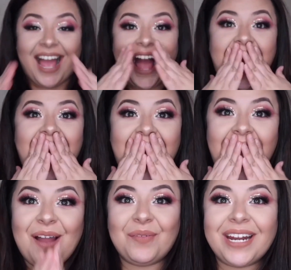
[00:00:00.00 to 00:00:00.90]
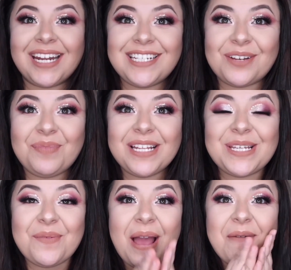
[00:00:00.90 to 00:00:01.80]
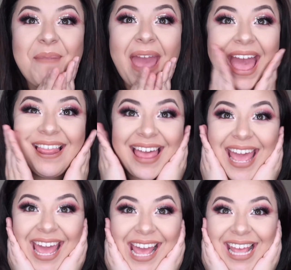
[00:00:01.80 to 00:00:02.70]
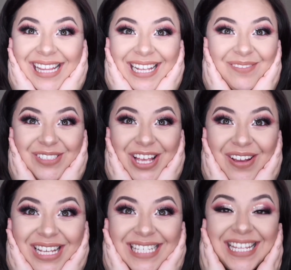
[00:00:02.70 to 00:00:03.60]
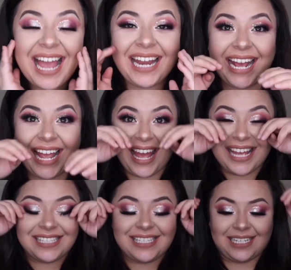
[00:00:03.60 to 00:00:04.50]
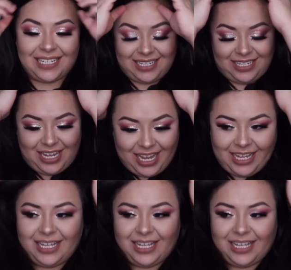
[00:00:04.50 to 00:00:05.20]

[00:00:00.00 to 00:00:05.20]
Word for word: Ah, we're gonna jump into my palette. I'm so excited.